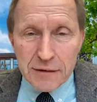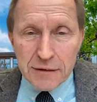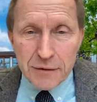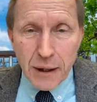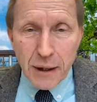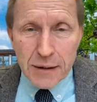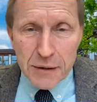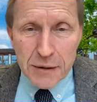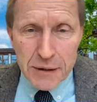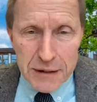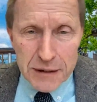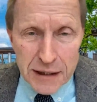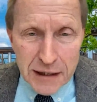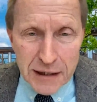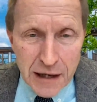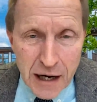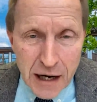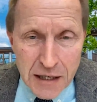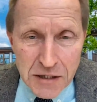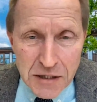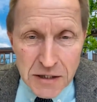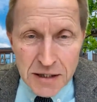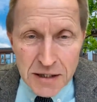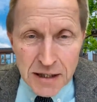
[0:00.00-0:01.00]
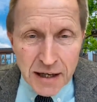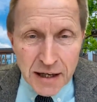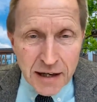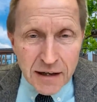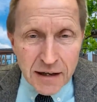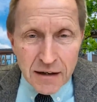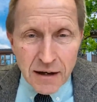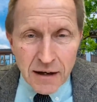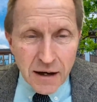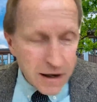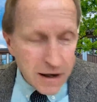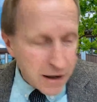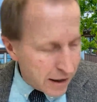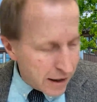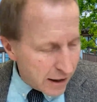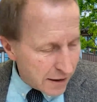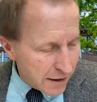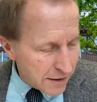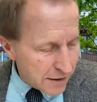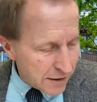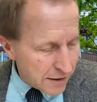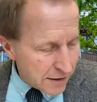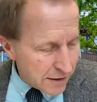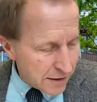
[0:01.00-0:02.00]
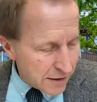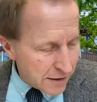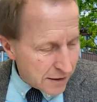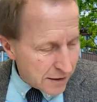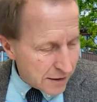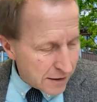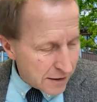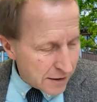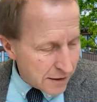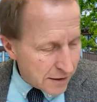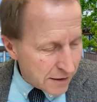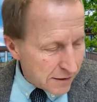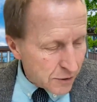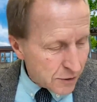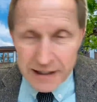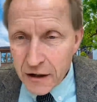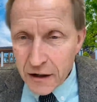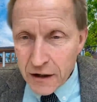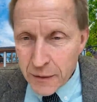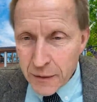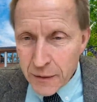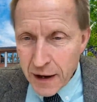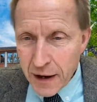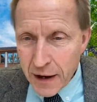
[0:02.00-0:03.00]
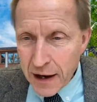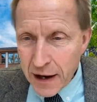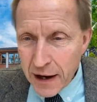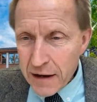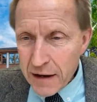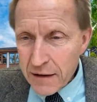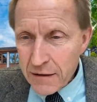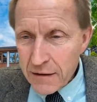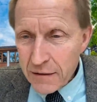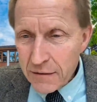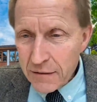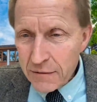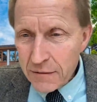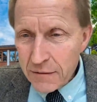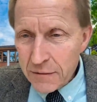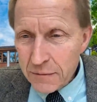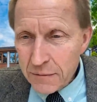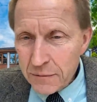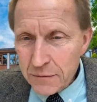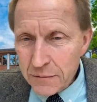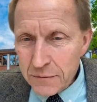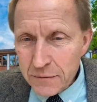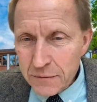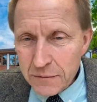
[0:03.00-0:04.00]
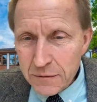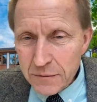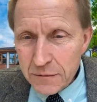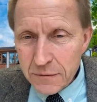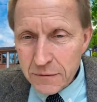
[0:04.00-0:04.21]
She graduated last year. And Kiara, are you there?